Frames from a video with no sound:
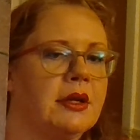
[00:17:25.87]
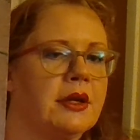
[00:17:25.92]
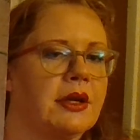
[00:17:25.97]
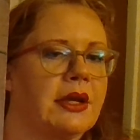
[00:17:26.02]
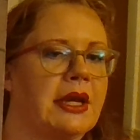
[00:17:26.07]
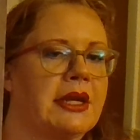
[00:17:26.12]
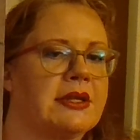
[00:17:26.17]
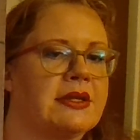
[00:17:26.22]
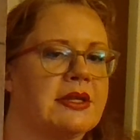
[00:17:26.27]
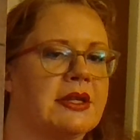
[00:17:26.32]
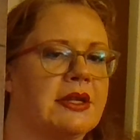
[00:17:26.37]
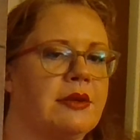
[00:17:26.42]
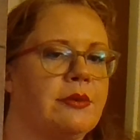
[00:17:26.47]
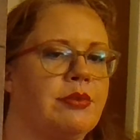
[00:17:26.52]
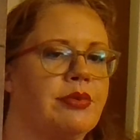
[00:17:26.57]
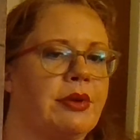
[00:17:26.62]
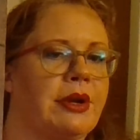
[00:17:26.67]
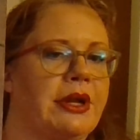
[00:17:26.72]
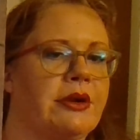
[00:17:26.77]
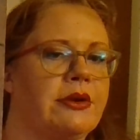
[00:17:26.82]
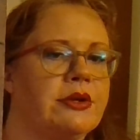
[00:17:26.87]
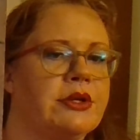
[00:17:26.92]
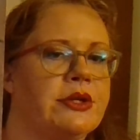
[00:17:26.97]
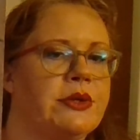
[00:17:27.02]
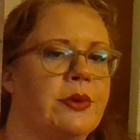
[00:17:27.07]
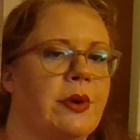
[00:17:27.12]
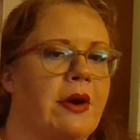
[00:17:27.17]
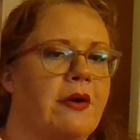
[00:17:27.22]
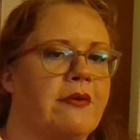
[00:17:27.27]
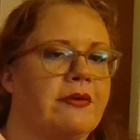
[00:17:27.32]
Okay, so then you bring your
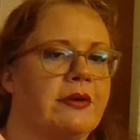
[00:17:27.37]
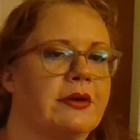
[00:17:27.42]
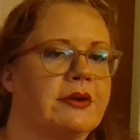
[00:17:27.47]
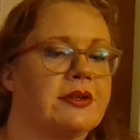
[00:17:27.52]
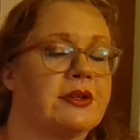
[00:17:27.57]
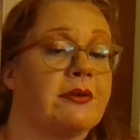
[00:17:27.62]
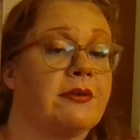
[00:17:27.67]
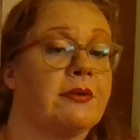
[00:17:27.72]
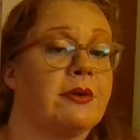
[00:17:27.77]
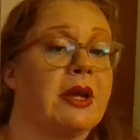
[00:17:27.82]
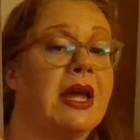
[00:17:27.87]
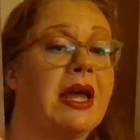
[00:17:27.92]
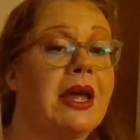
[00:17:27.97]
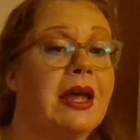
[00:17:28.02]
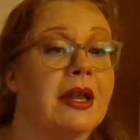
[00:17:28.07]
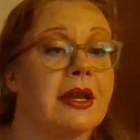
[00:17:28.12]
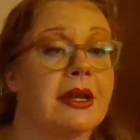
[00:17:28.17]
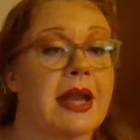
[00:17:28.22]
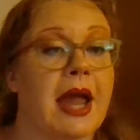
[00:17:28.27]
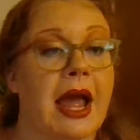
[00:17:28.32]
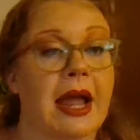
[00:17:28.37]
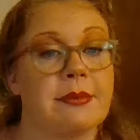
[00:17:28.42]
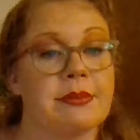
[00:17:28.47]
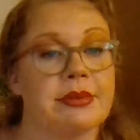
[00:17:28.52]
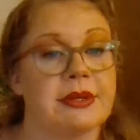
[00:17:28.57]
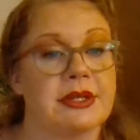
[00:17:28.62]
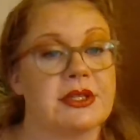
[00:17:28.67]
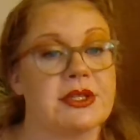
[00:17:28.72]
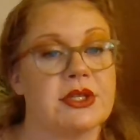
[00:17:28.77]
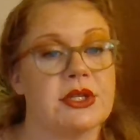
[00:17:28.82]
2 over. So 9
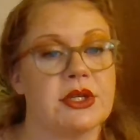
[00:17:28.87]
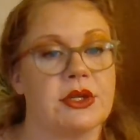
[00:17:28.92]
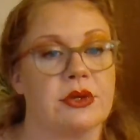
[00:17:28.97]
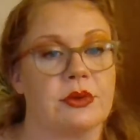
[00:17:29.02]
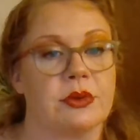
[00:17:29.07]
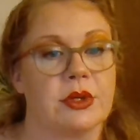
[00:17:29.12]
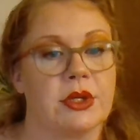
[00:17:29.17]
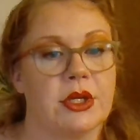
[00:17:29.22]
plus 2.